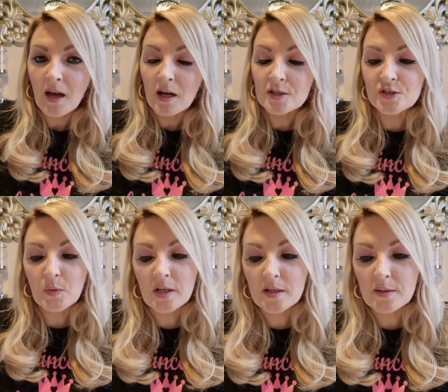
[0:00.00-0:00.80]
I just
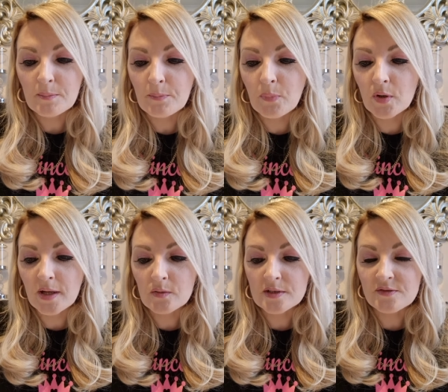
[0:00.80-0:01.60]
want to put
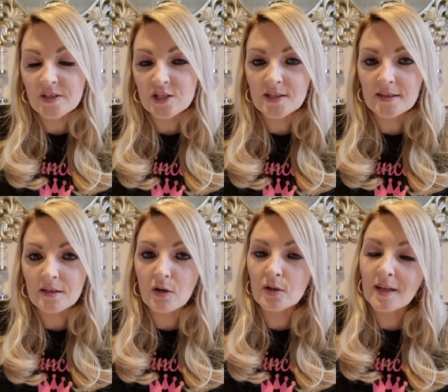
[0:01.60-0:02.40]
out this vision that the Lord